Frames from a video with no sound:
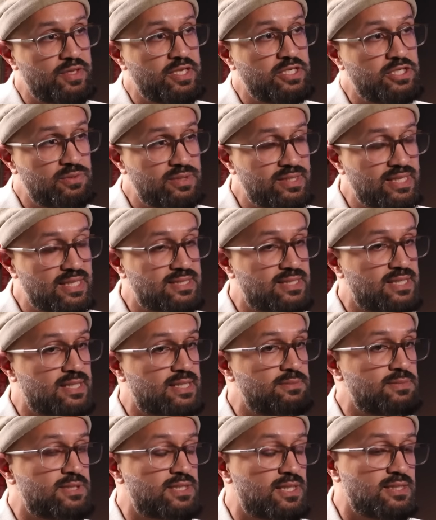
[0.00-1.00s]
What they do in that
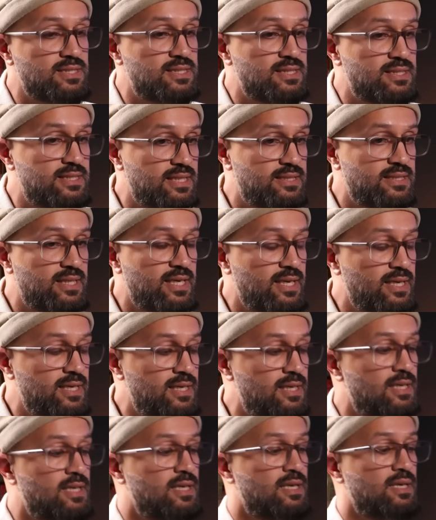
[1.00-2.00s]
circumstance is that
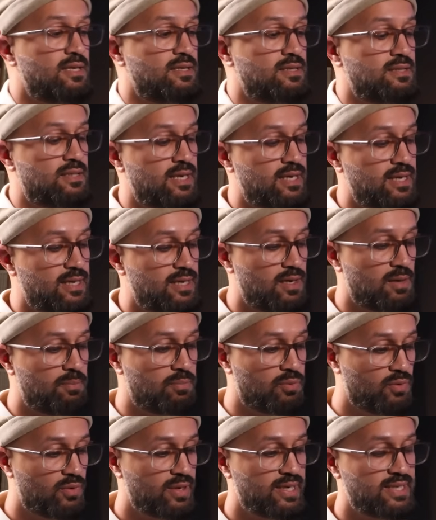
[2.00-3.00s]
they
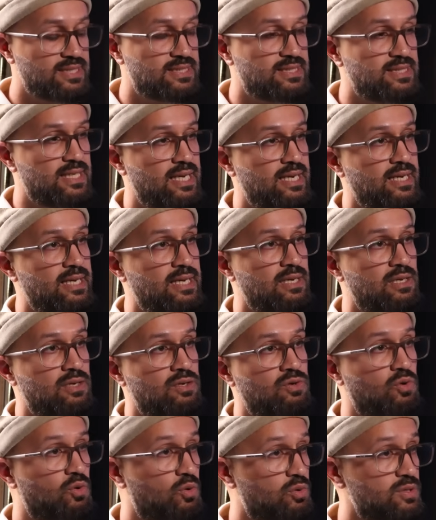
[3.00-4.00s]
appoint
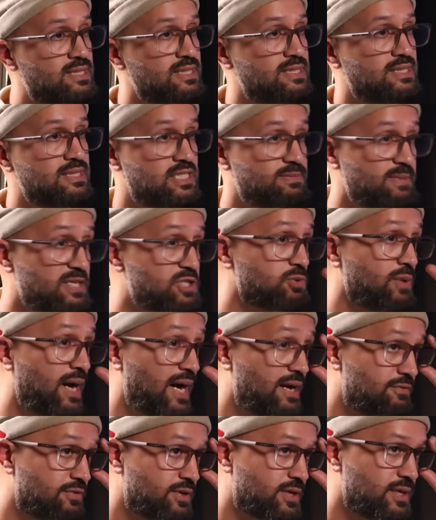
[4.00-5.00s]
a court
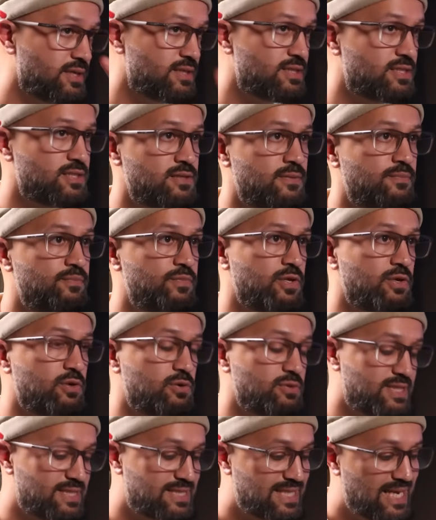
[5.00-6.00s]
special advocate
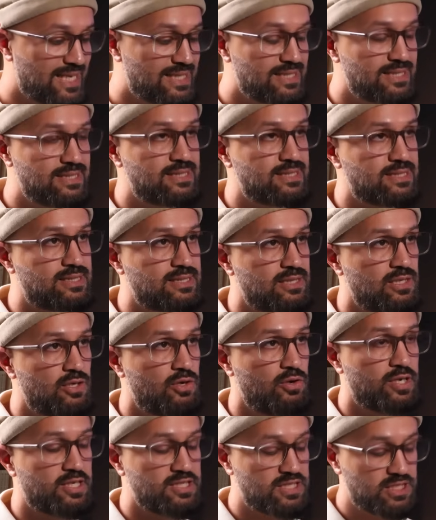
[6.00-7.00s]
who
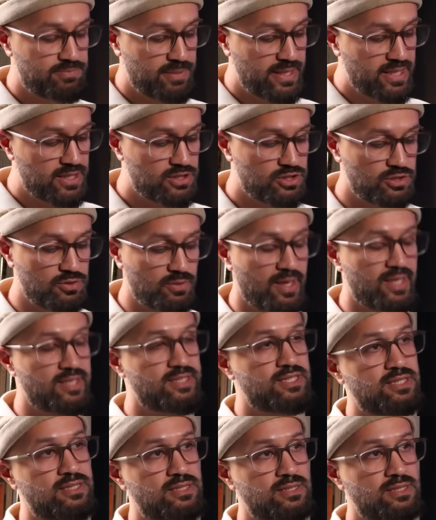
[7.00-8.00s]
can speak to
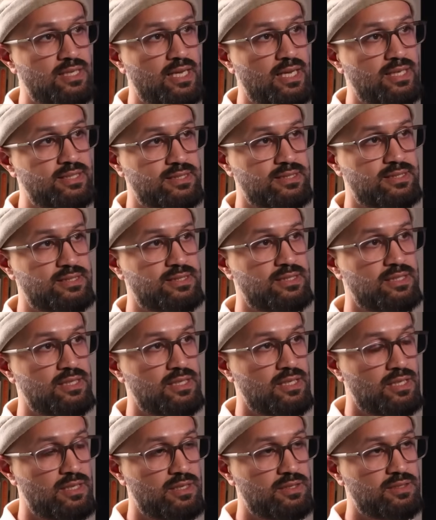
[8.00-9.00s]
us as
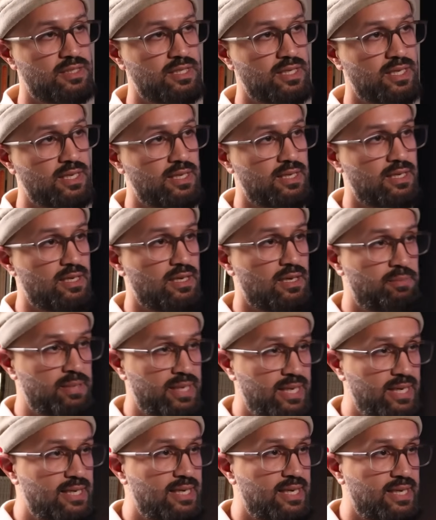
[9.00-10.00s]
the
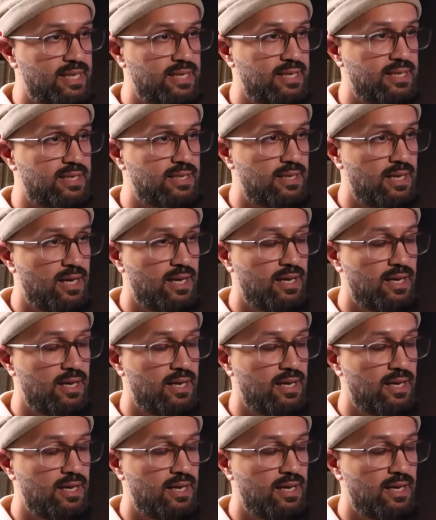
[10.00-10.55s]
appealing